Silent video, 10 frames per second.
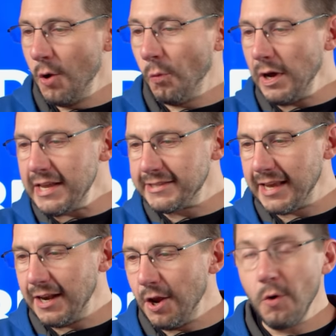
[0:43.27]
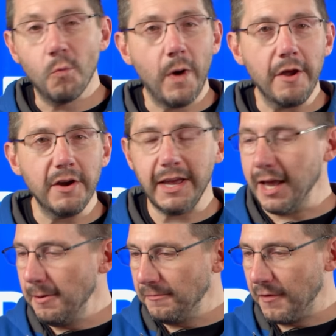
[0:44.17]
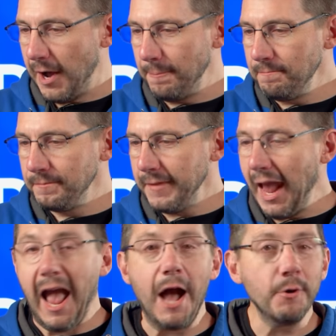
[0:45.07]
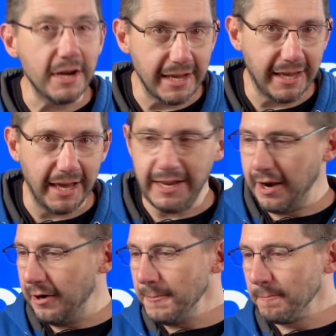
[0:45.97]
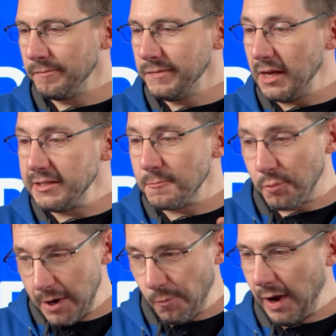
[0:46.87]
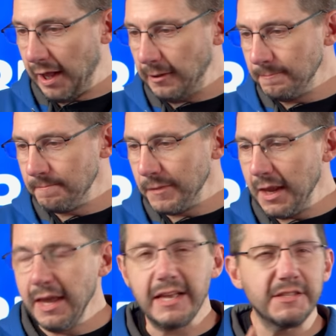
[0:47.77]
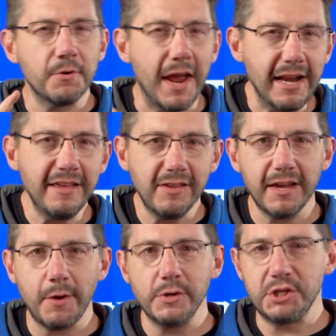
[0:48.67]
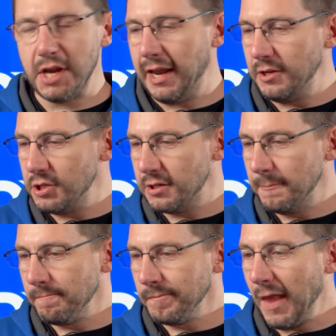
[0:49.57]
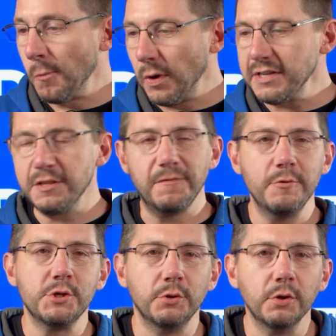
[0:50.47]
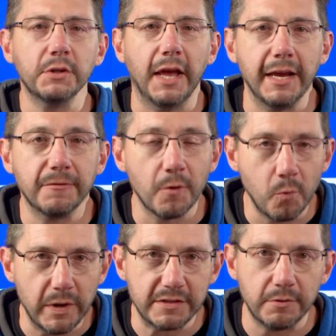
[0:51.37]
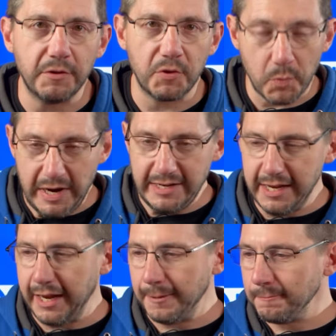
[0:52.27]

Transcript: What is it? Where did it come from? How did it get here? Does it print well? Is there anything I would change? And what does the future look like for Wizard 3D?